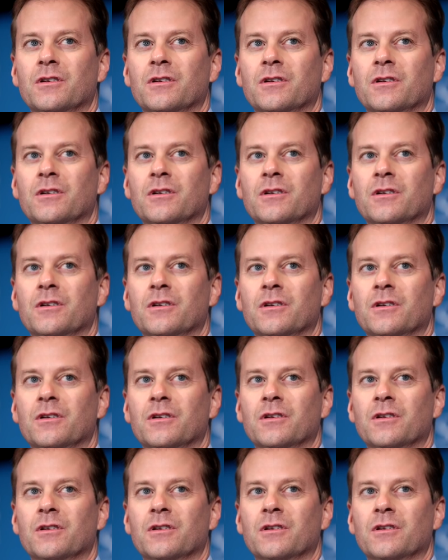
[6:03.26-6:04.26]

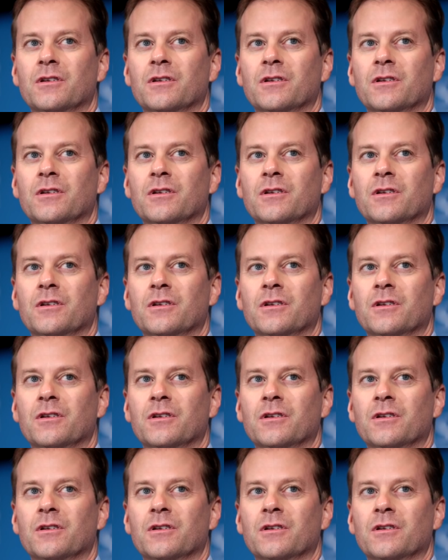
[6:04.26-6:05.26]

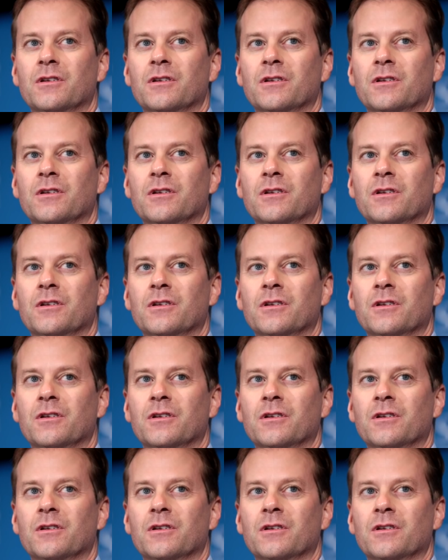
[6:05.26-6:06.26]

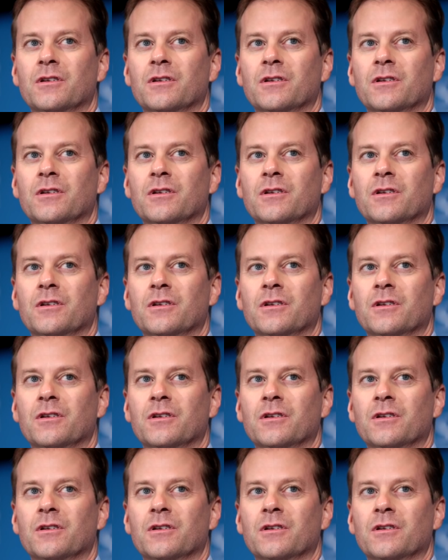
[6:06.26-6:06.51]
The face doesn't move, so there is nothing to read.